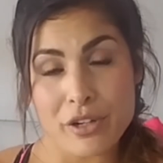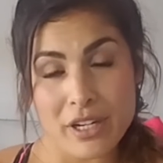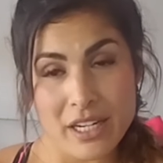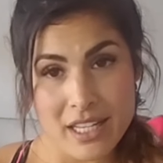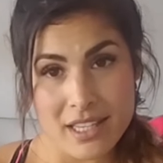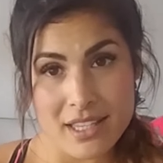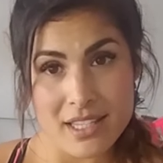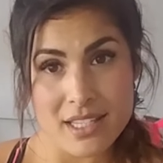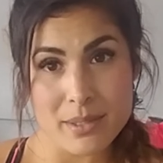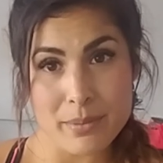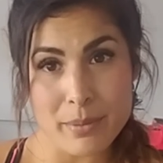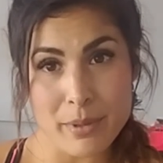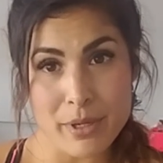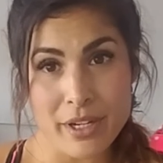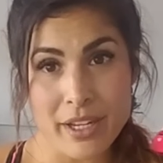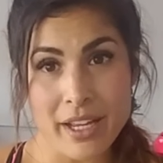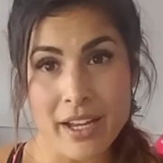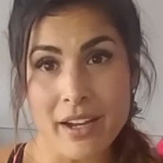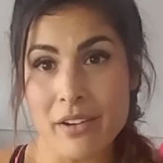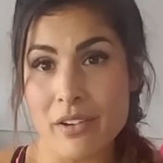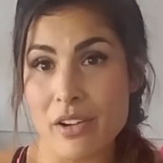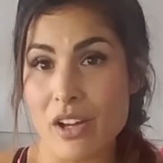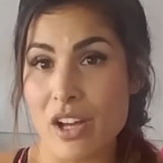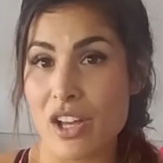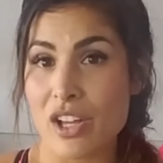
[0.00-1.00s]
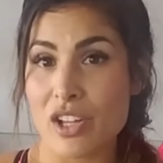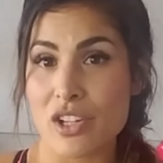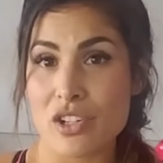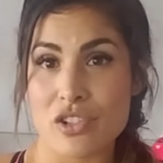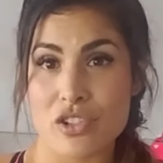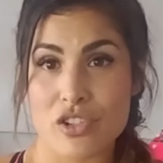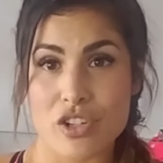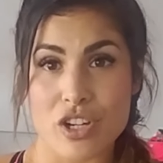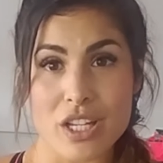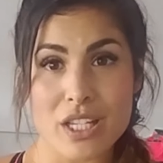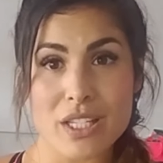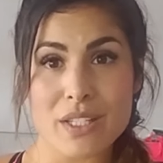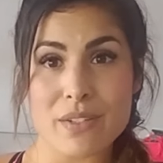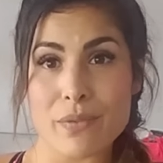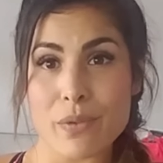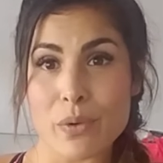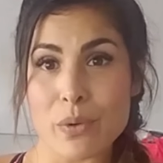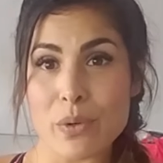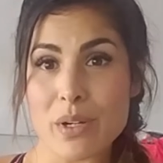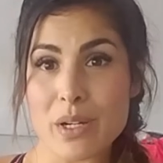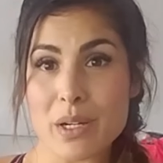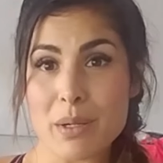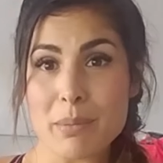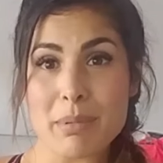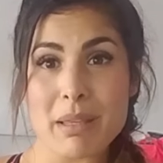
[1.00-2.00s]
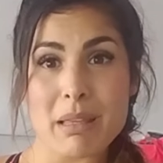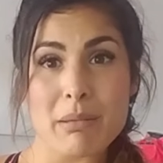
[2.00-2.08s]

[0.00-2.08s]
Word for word: created this workout just for